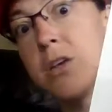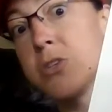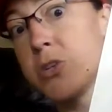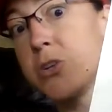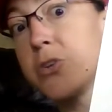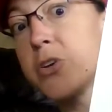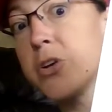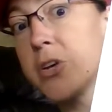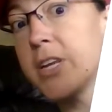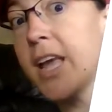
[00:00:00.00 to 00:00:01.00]
So you
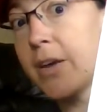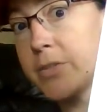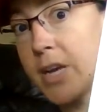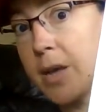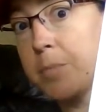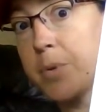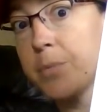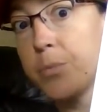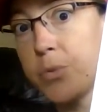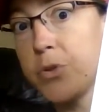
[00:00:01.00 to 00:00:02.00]
could count up.
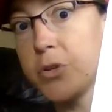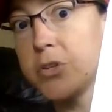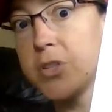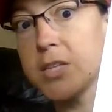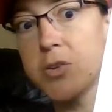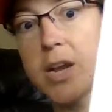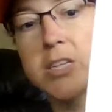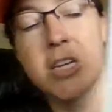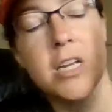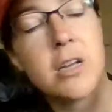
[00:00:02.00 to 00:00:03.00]
You could do that
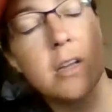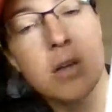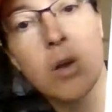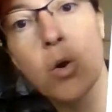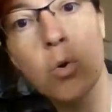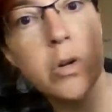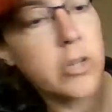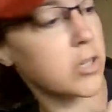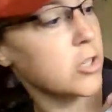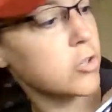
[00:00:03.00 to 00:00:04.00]
strategy. Or you
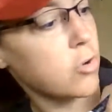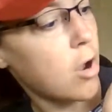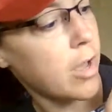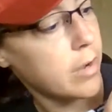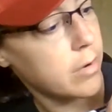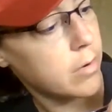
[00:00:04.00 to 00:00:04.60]
could just draw it.